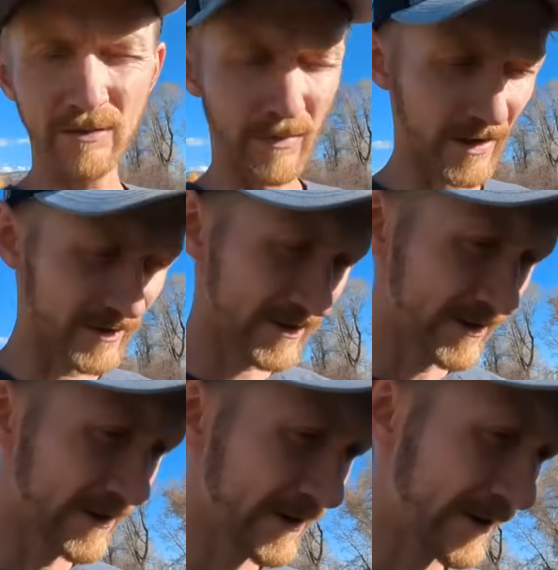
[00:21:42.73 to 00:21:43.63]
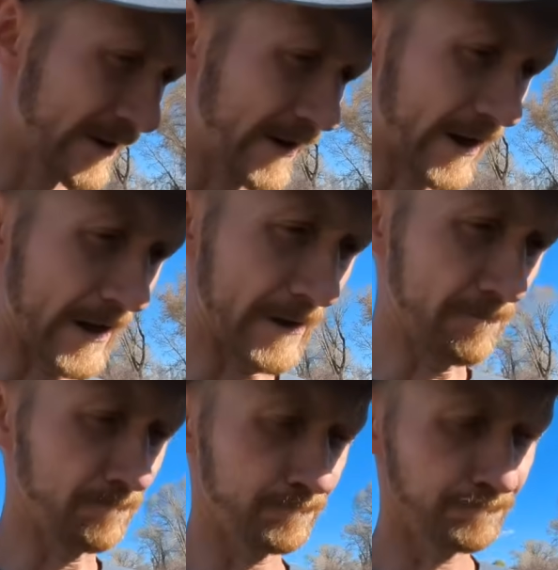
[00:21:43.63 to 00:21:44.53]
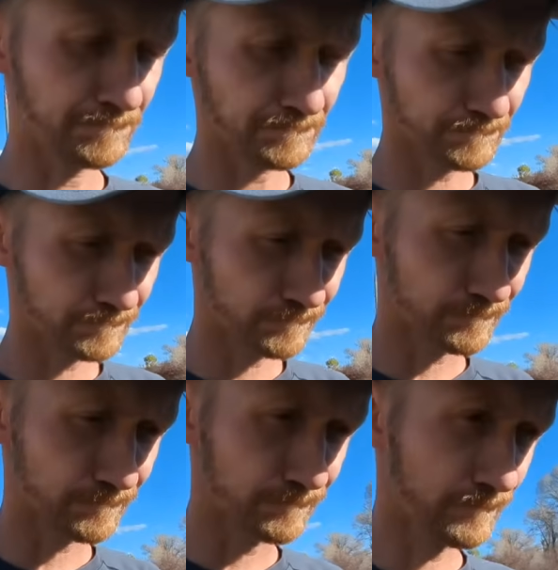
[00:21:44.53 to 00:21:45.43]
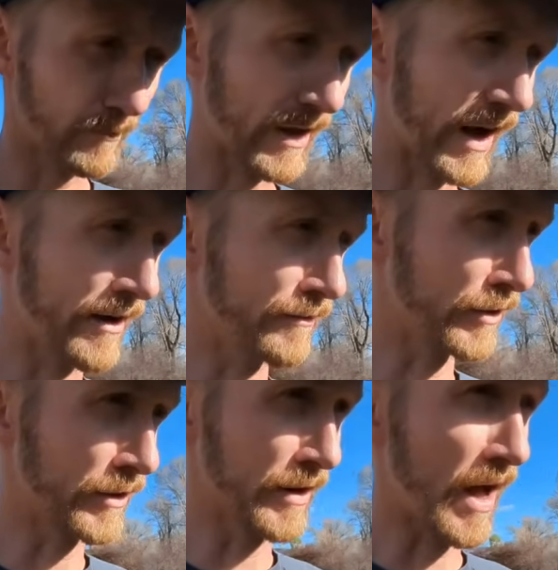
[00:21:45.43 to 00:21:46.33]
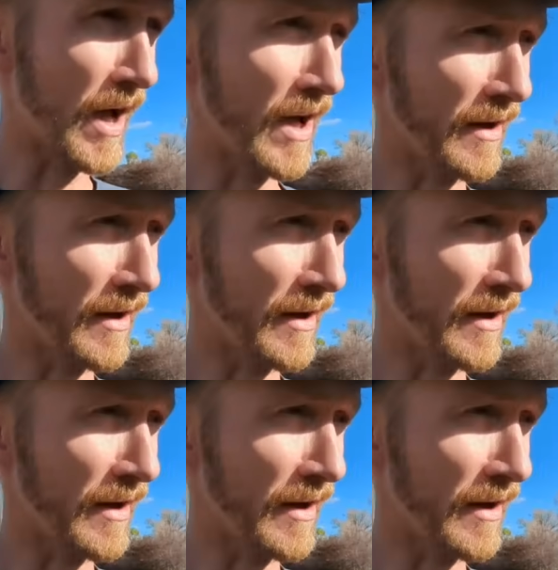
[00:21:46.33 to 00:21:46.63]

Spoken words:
months. I have learned a lot.